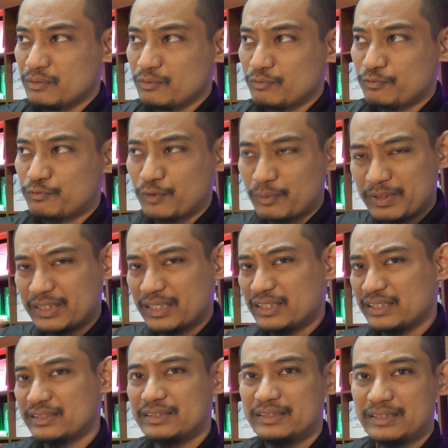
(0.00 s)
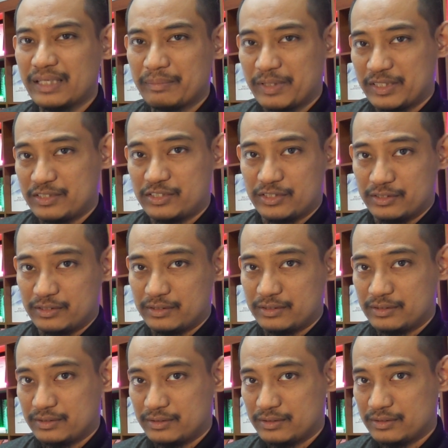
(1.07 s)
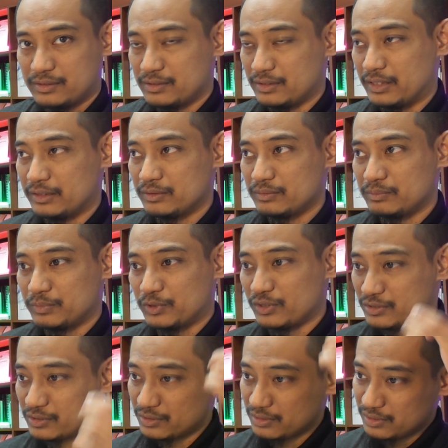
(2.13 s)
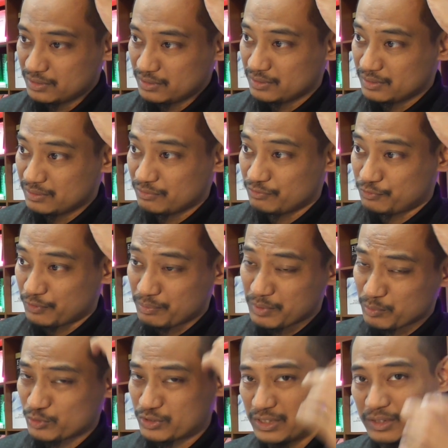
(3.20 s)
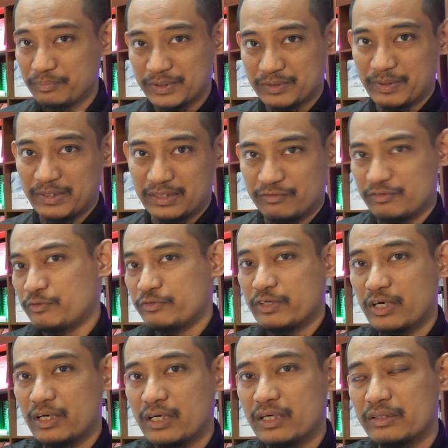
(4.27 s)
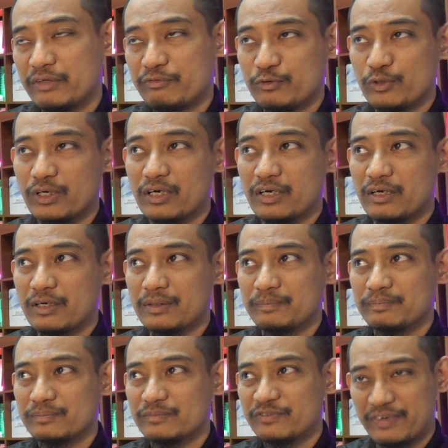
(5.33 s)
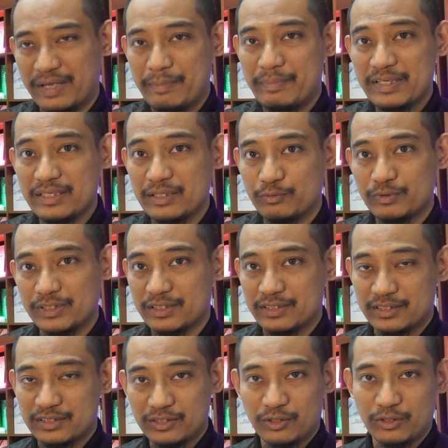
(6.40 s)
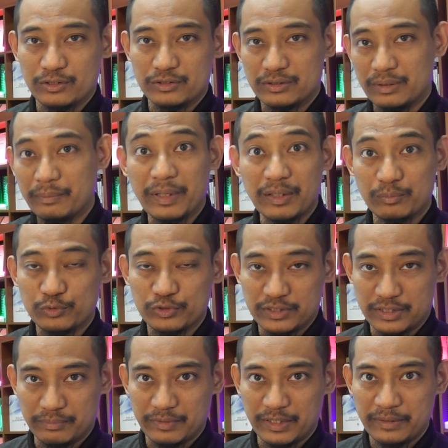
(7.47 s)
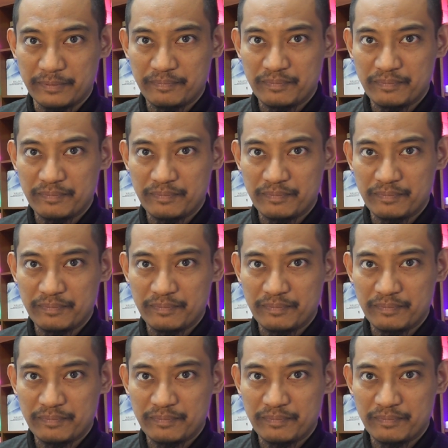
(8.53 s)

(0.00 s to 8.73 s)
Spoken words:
From another dimension, right? Because from a Muslim perspective, if you are familiar with the discourse among Muslim, right,